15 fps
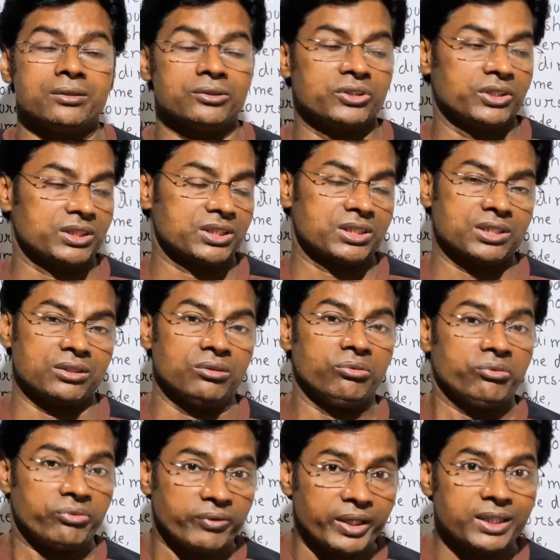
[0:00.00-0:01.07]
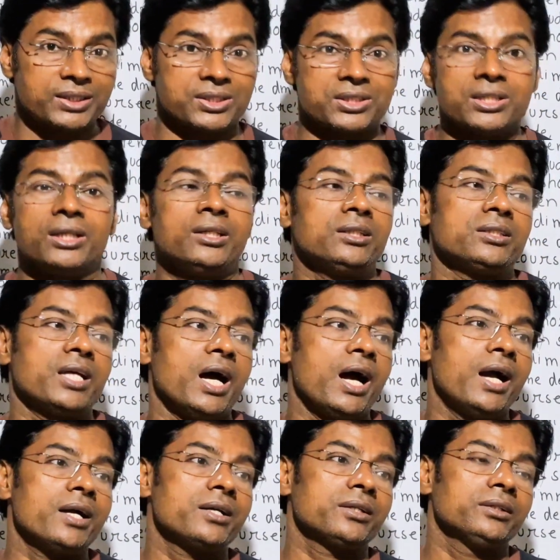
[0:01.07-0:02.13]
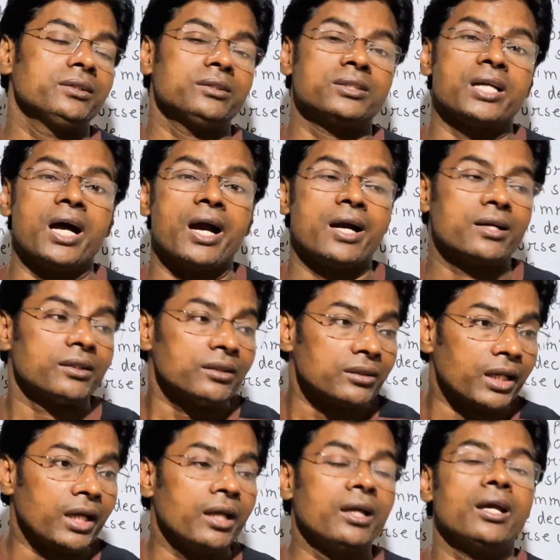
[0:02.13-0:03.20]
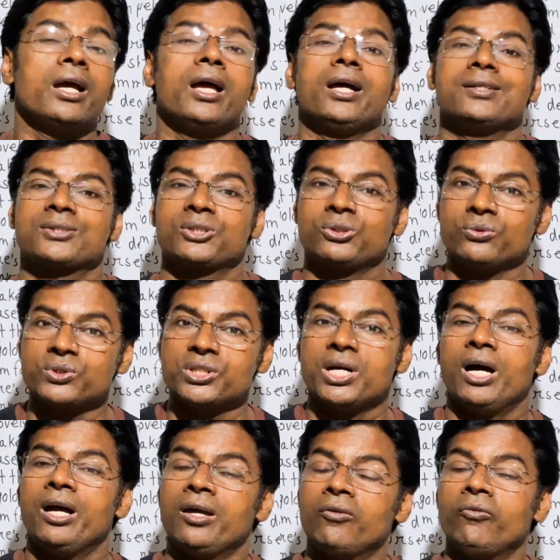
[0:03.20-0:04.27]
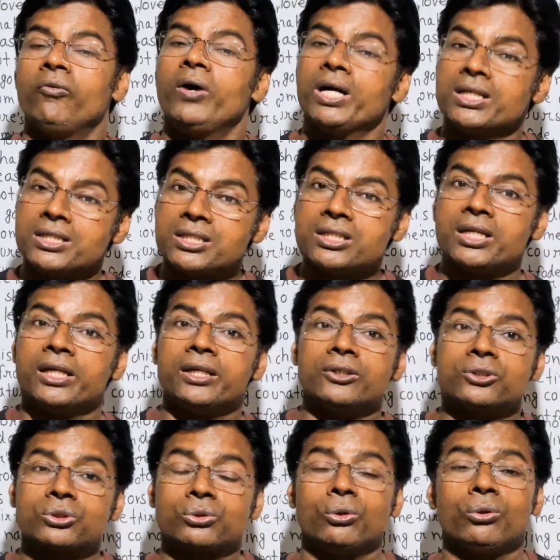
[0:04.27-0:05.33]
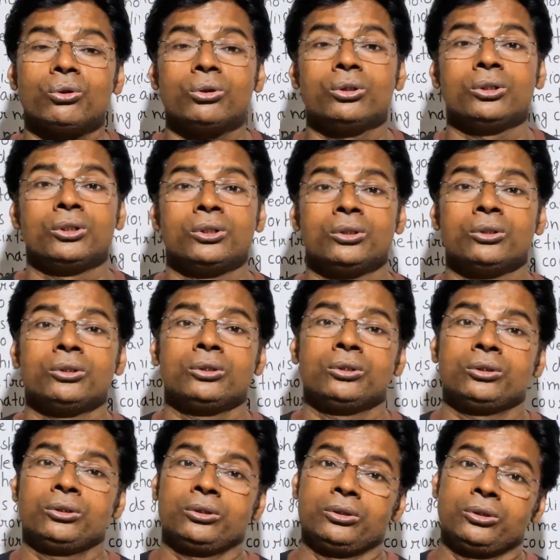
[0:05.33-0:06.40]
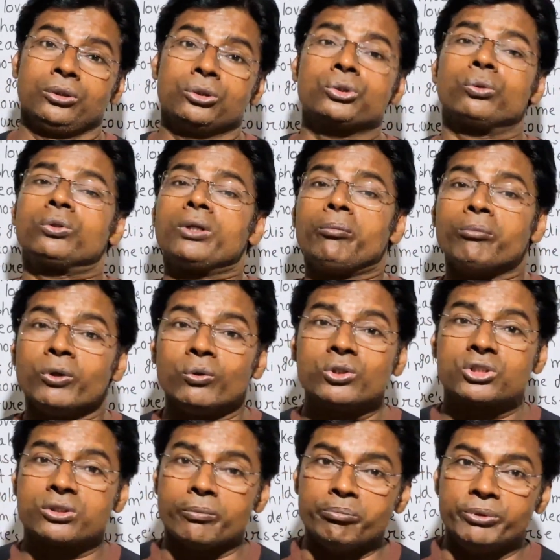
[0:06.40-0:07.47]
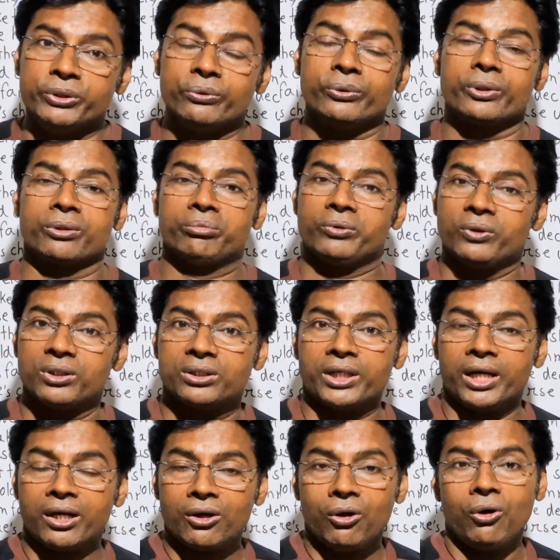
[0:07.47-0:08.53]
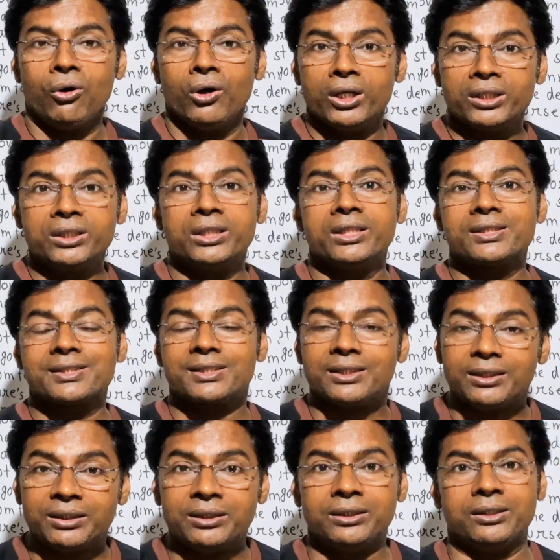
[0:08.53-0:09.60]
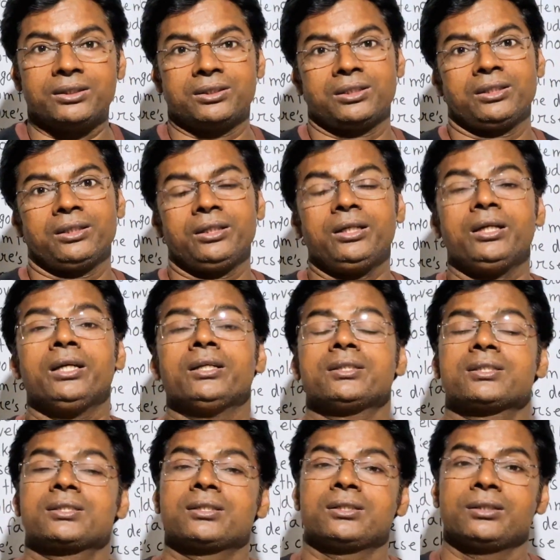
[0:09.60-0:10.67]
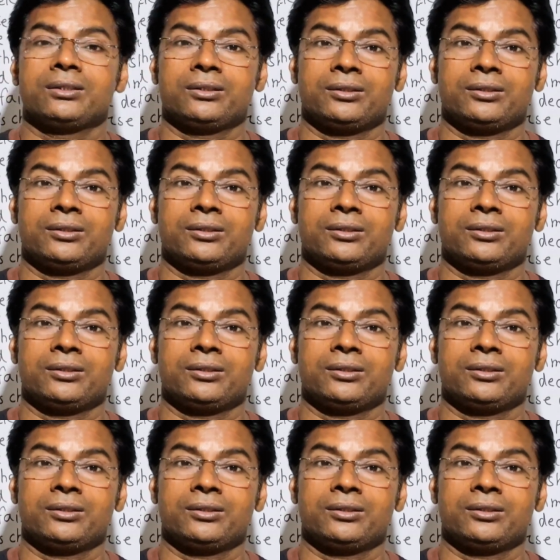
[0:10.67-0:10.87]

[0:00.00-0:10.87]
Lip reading: just fixed, that that thing has to die one day. So the most beautiful thing on this earth is